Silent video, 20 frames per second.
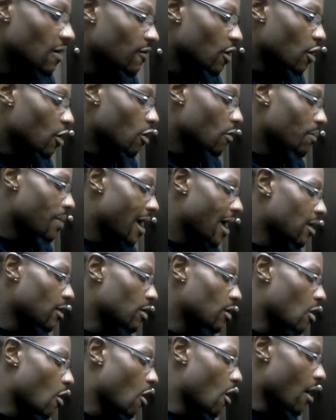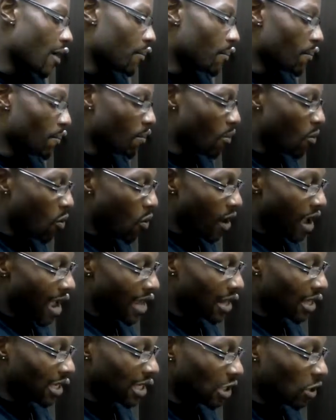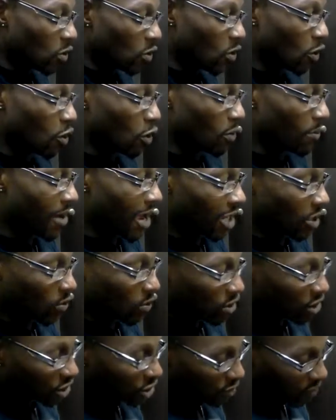of a curl pattern or more at an equal curl pattern with the